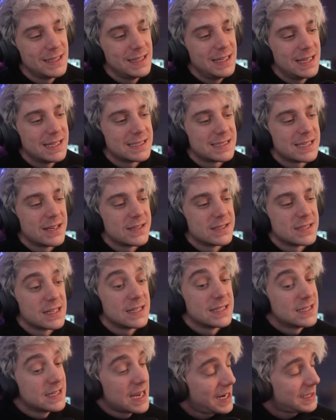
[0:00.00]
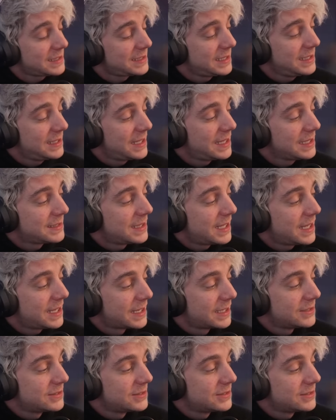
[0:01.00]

It sounds exactly like that.